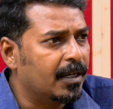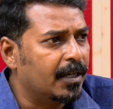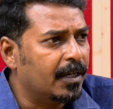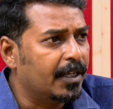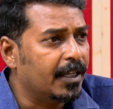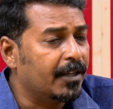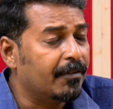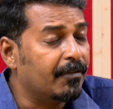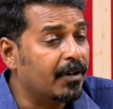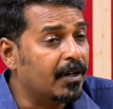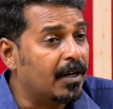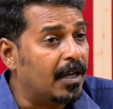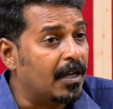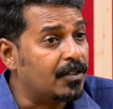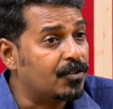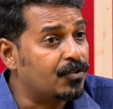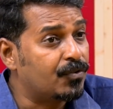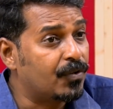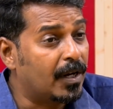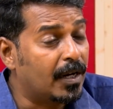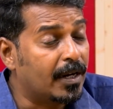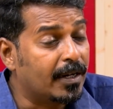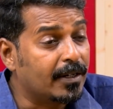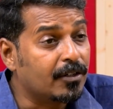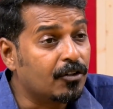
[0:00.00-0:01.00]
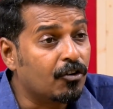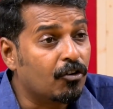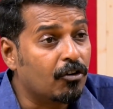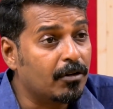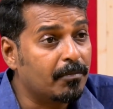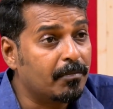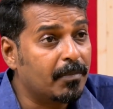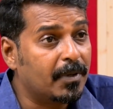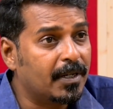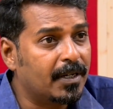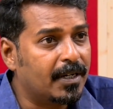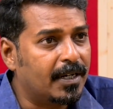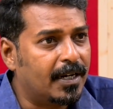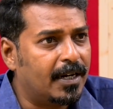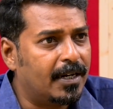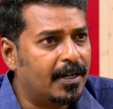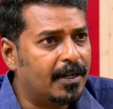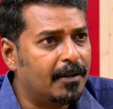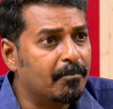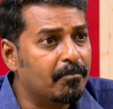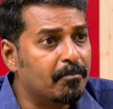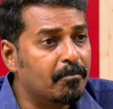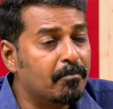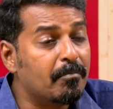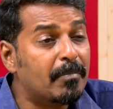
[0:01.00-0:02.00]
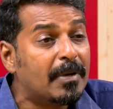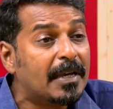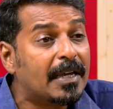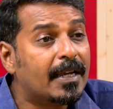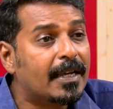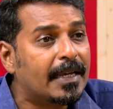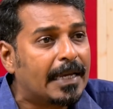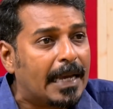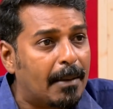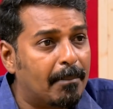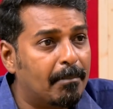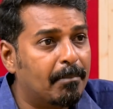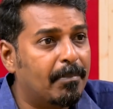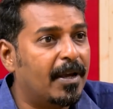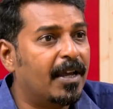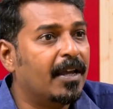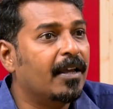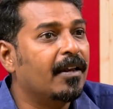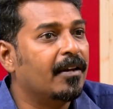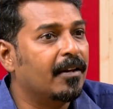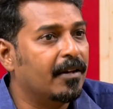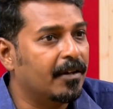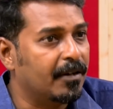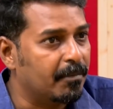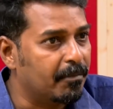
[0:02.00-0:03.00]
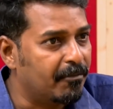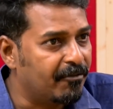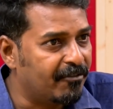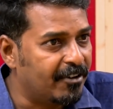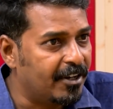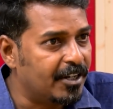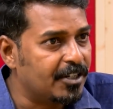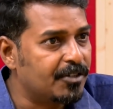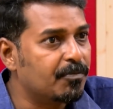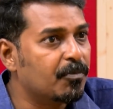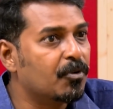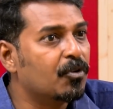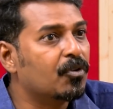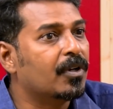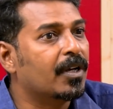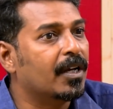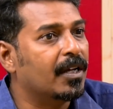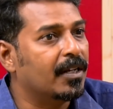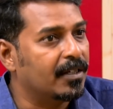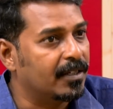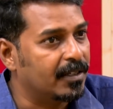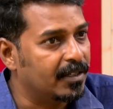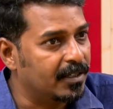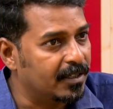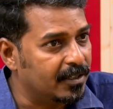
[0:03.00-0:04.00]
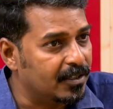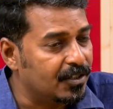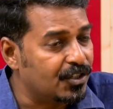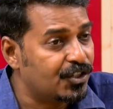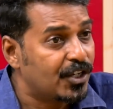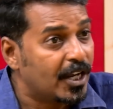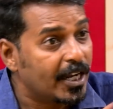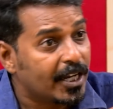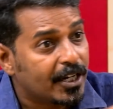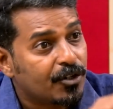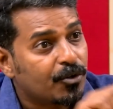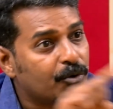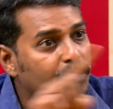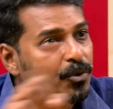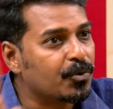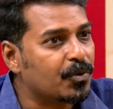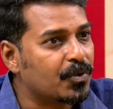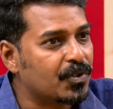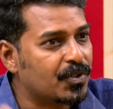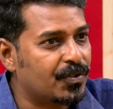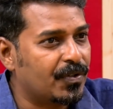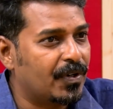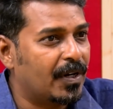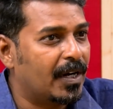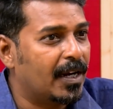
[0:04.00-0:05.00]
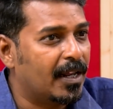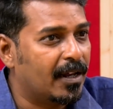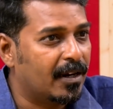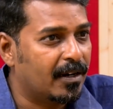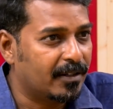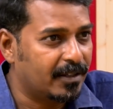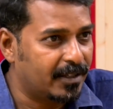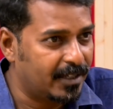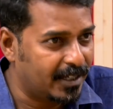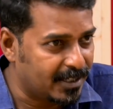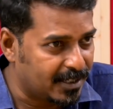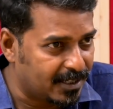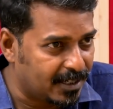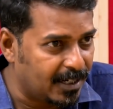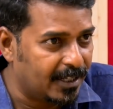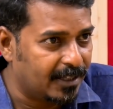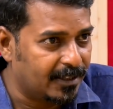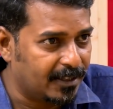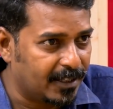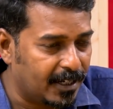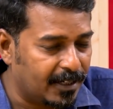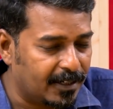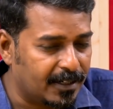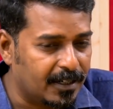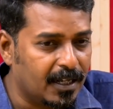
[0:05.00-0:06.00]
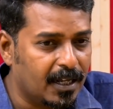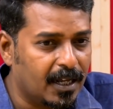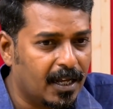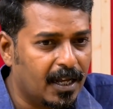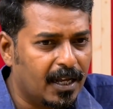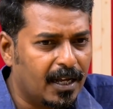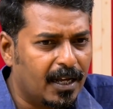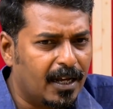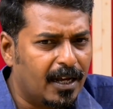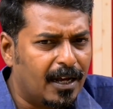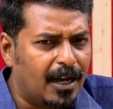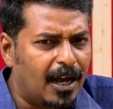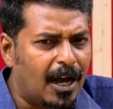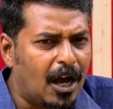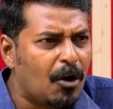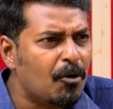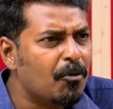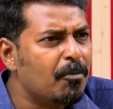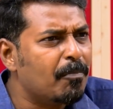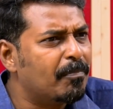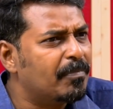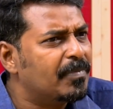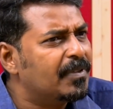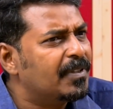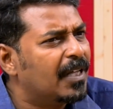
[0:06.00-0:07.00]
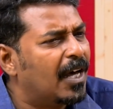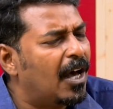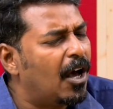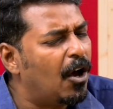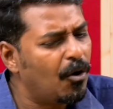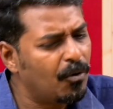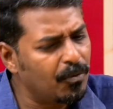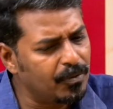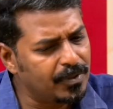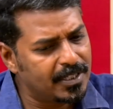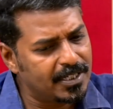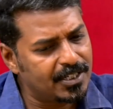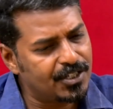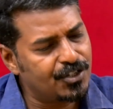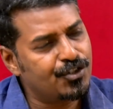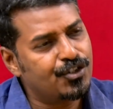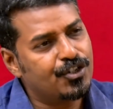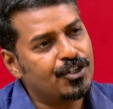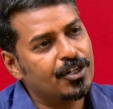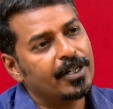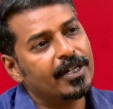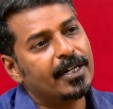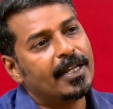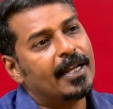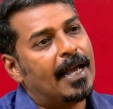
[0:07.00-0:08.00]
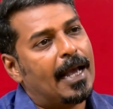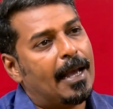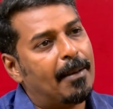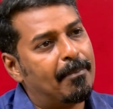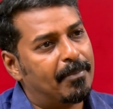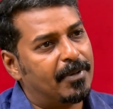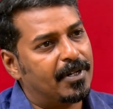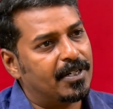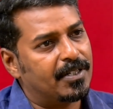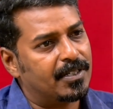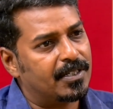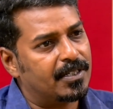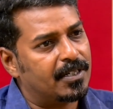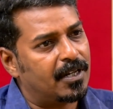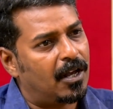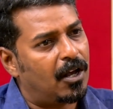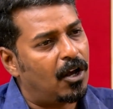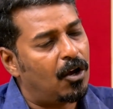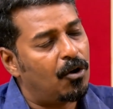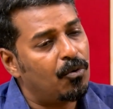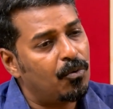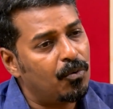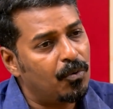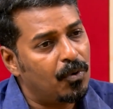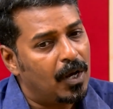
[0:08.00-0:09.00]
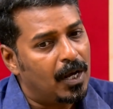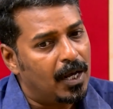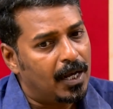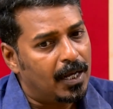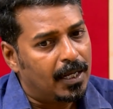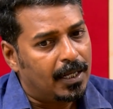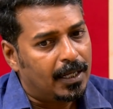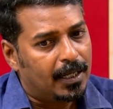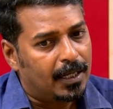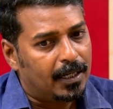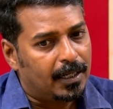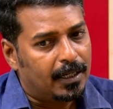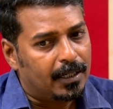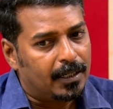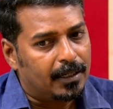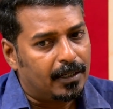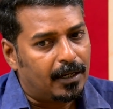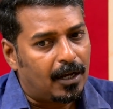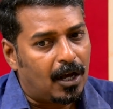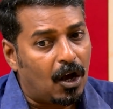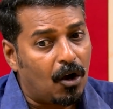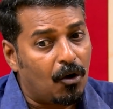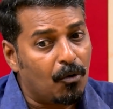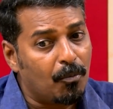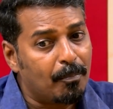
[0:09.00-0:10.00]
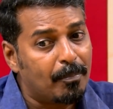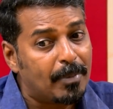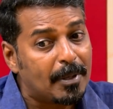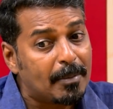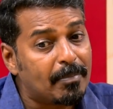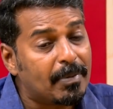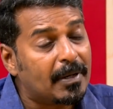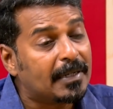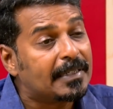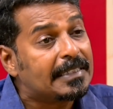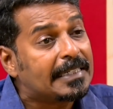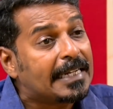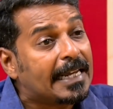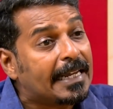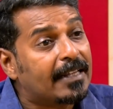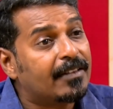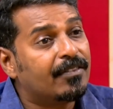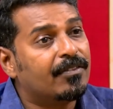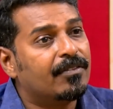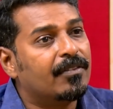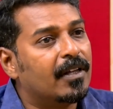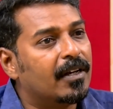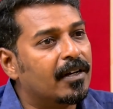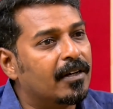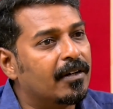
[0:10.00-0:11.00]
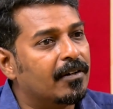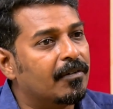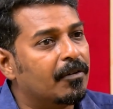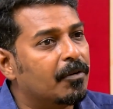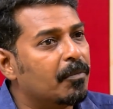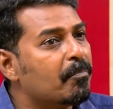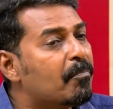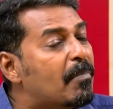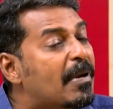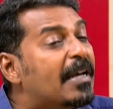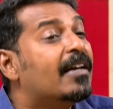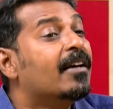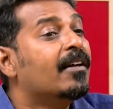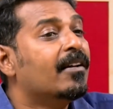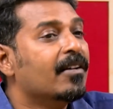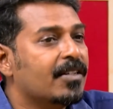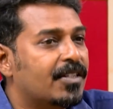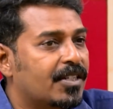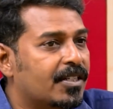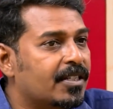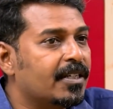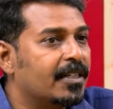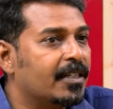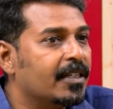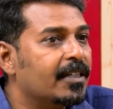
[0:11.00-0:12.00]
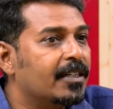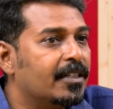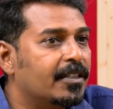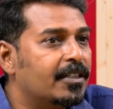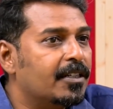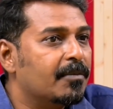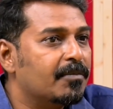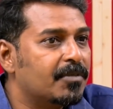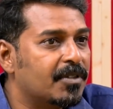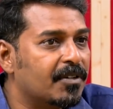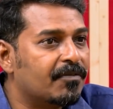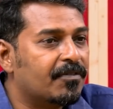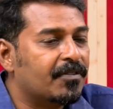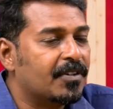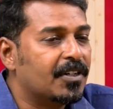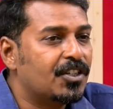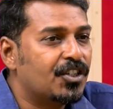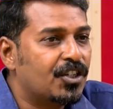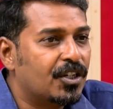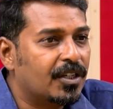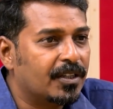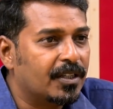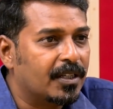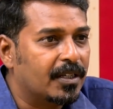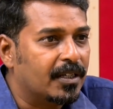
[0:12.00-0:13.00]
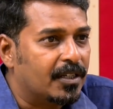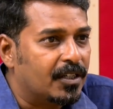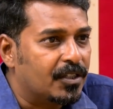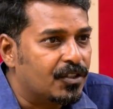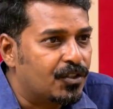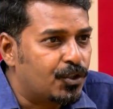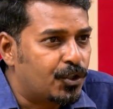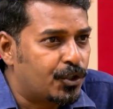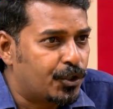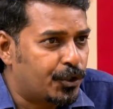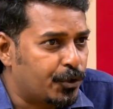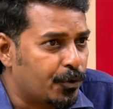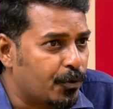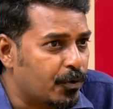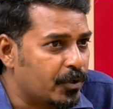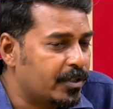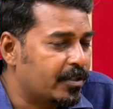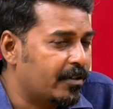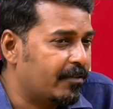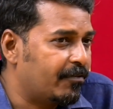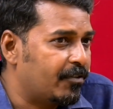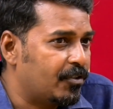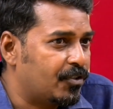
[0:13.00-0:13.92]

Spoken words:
even Australian government had a big campaign in Facebook and say no to Australia and things like that. How this journey happens? How people take big risk in terms of reaching the shores of